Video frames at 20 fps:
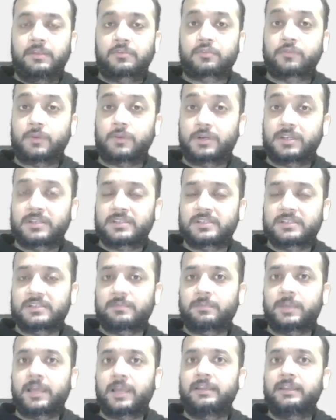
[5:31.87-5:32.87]
So what does this
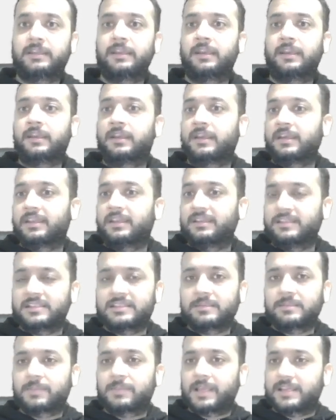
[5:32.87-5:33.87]
imply?
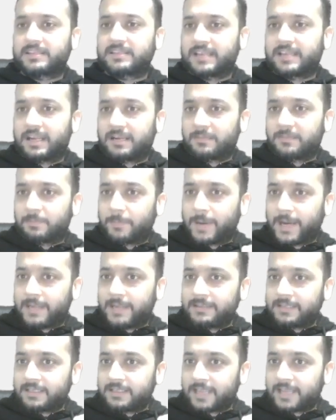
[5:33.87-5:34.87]
This implies that by
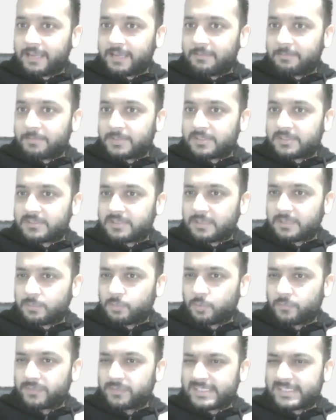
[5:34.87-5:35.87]
the time piston
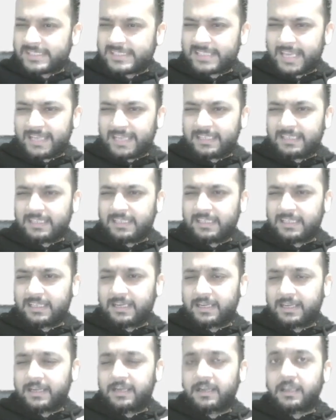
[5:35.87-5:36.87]
moves slightly
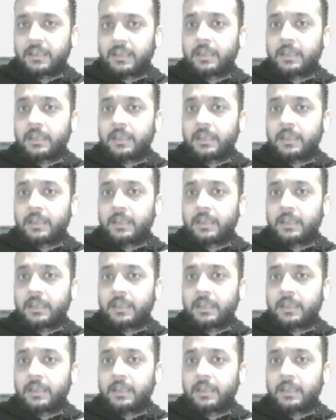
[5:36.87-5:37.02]
ahead,